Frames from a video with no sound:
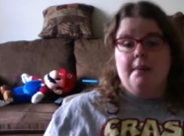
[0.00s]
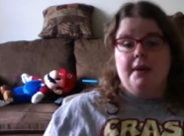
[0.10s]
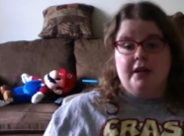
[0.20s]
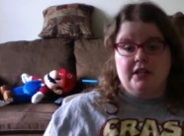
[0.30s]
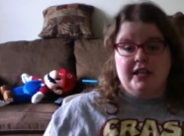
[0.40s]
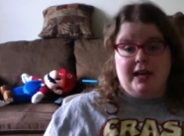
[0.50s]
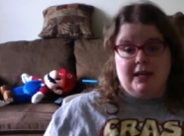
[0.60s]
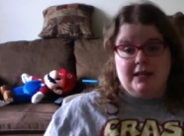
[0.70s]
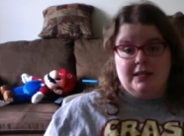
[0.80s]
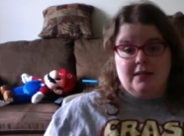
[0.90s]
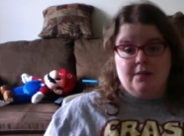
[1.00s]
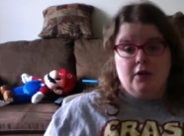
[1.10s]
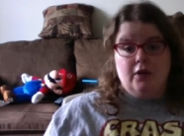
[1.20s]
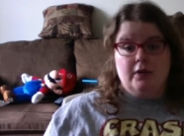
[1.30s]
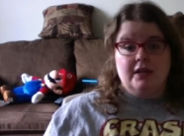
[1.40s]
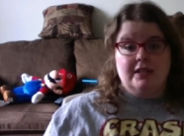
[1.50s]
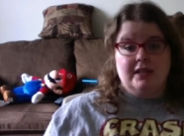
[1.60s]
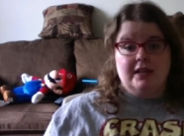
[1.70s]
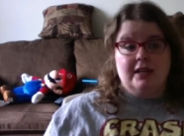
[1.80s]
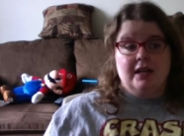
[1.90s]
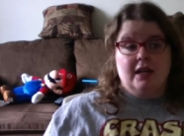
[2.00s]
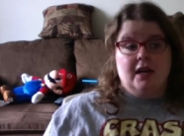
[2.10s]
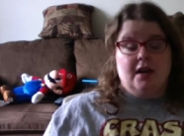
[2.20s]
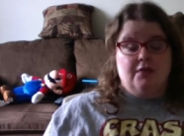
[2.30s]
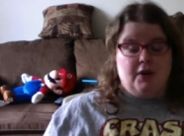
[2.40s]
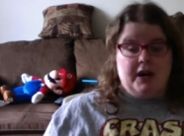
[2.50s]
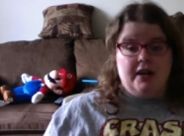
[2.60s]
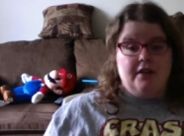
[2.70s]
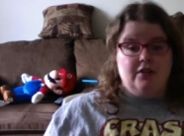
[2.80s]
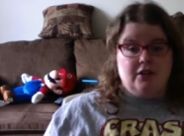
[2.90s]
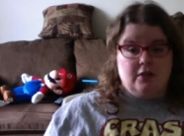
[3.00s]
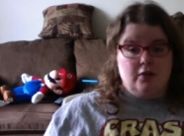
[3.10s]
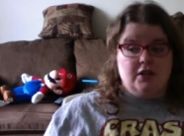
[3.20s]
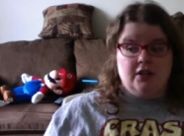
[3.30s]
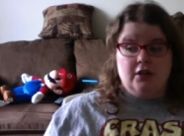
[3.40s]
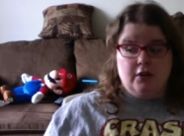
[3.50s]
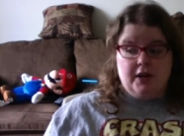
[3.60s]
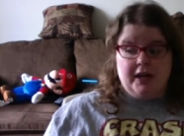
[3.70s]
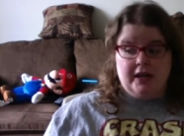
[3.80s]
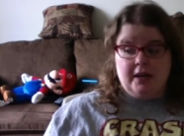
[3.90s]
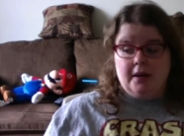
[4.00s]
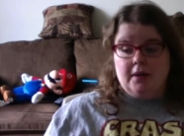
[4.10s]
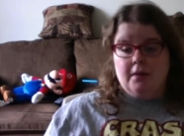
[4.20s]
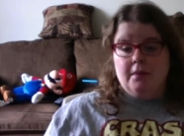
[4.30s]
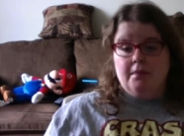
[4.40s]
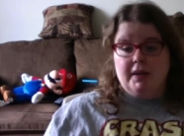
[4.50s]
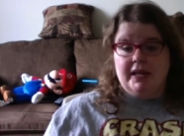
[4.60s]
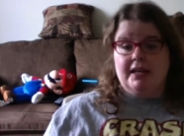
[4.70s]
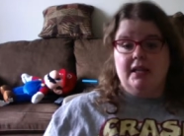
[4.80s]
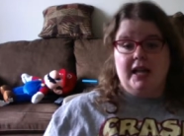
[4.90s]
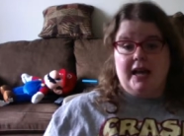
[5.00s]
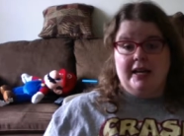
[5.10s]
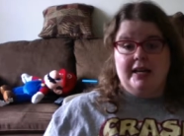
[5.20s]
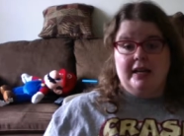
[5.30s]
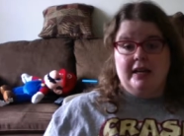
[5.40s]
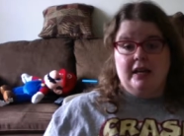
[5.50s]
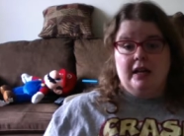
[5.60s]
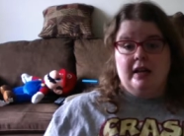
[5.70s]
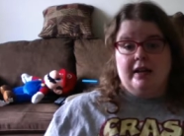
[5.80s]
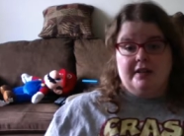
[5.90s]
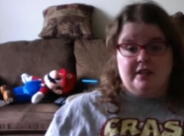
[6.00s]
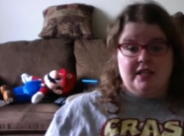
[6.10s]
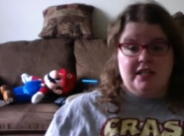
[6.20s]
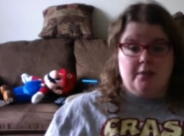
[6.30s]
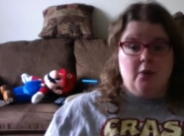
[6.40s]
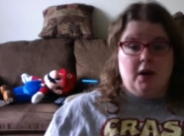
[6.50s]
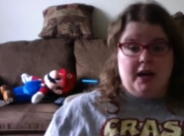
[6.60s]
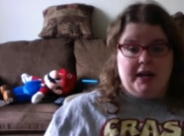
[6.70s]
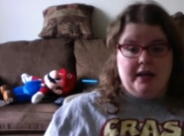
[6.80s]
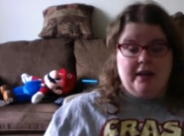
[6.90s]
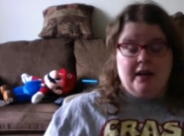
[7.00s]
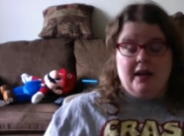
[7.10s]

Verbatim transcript: Peter Sallis, who was in a variety of shows, including being Clegg in Last of the Summer Wine,